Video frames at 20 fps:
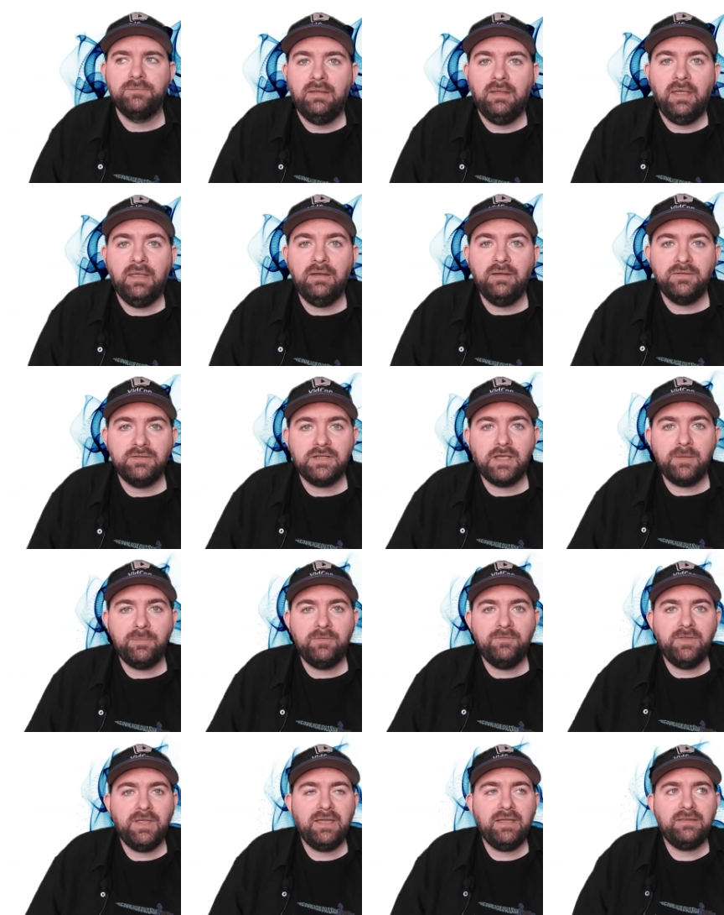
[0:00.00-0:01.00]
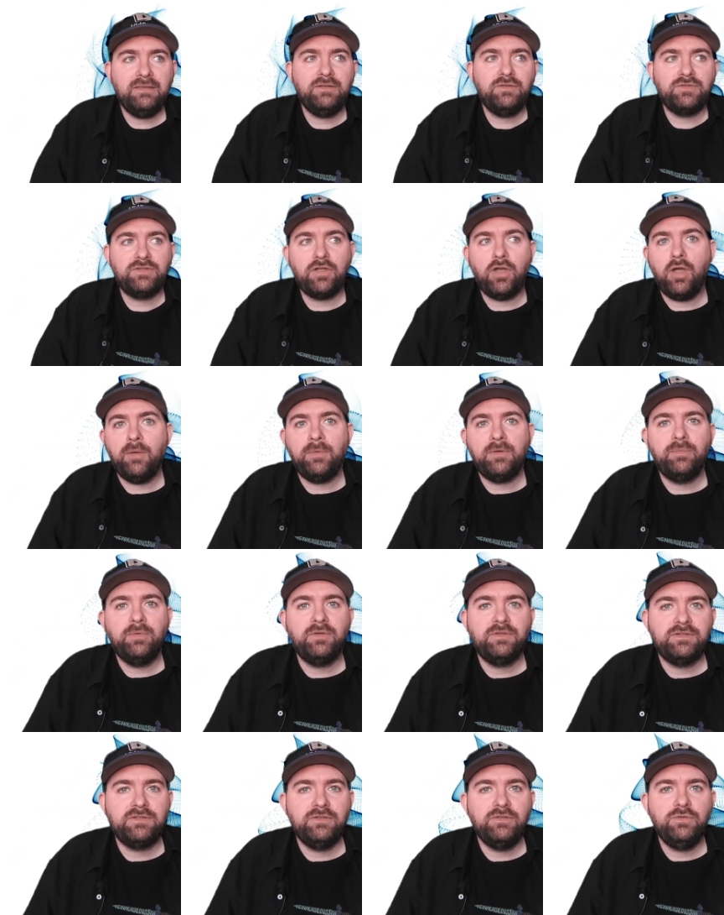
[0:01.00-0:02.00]
And on top of that, there's comic
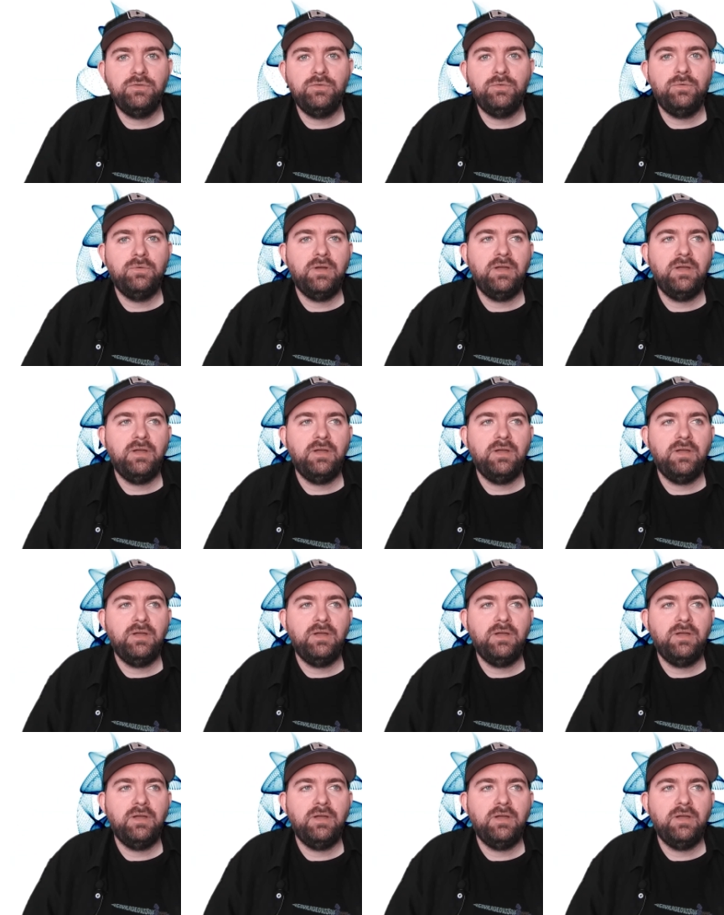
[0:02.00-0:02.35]
books too.